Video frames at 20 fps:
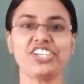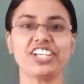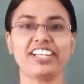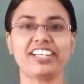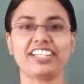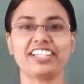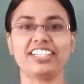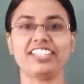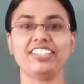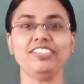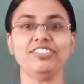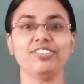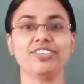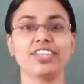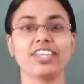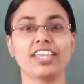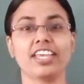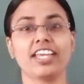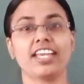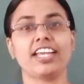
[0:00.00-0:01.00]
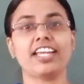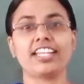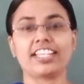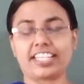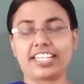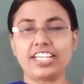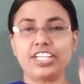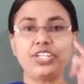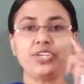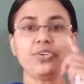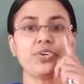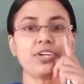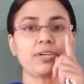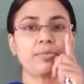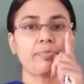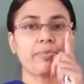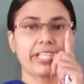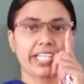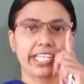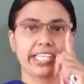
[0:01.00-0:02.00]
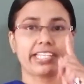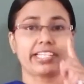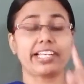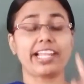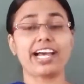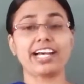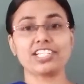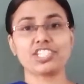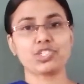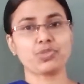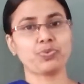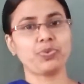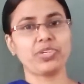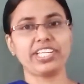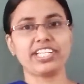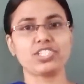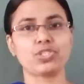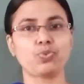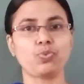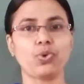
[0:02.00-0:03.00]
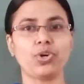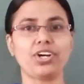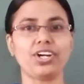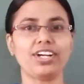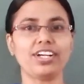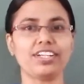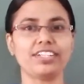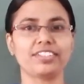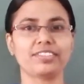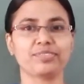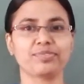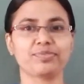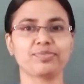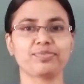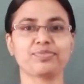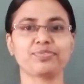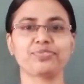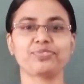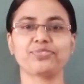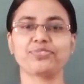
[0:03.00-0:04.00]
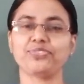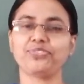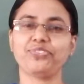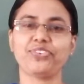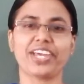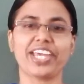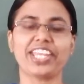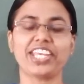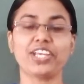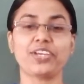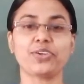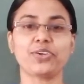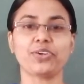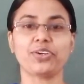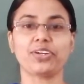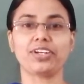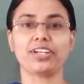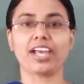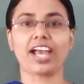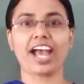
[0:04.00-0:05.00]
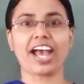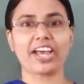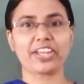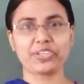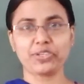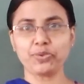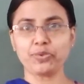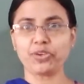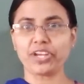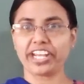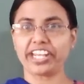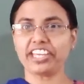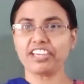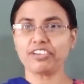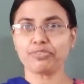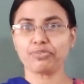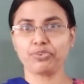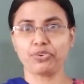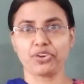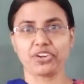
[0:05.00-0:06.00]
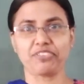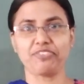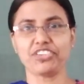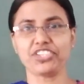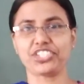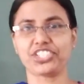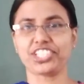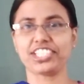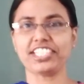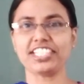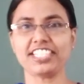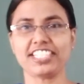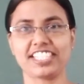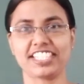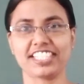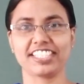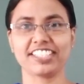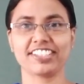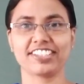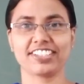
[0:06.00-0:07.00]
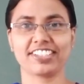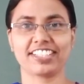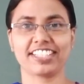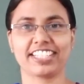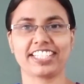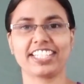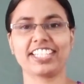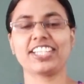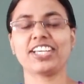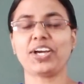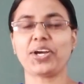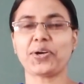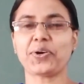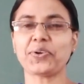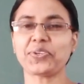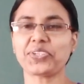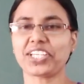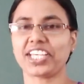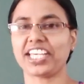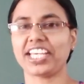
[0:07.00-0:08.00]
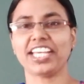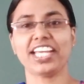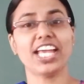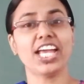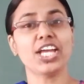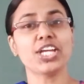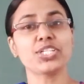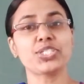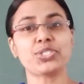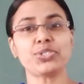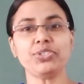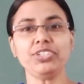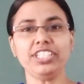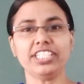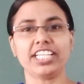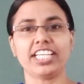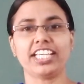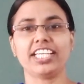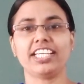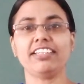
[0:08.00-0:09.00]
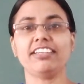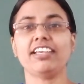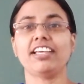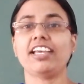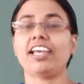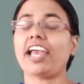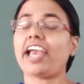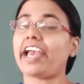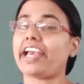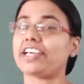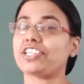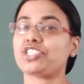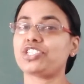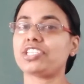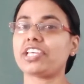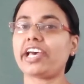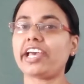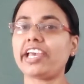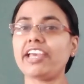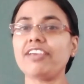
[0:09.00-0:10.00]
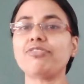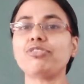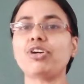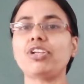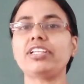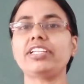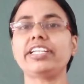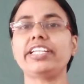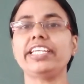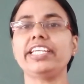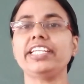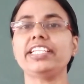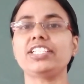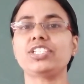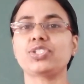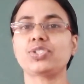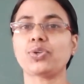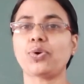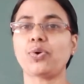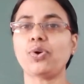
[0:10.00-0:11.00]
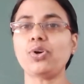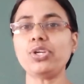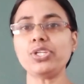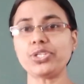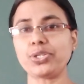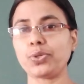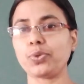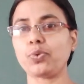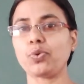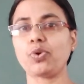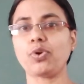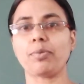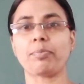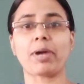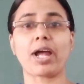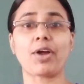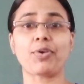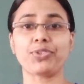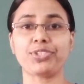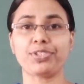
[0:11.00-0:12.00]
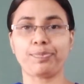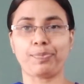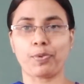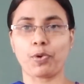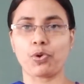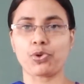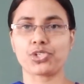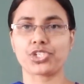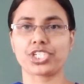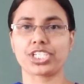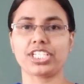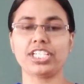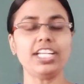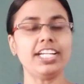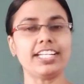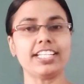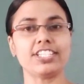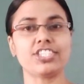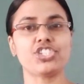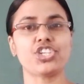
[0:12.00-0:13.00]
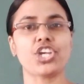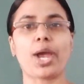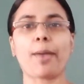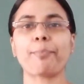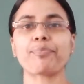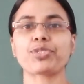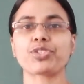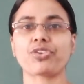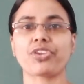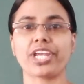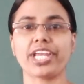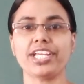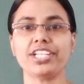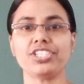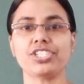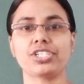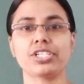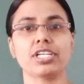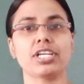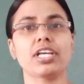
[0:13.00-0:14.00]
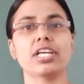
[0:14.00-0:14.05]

children. Did you complete last week's work? Very good. Are you ready for revisions? Okay. Today, as I have already told you about the portion, it is chapter 8,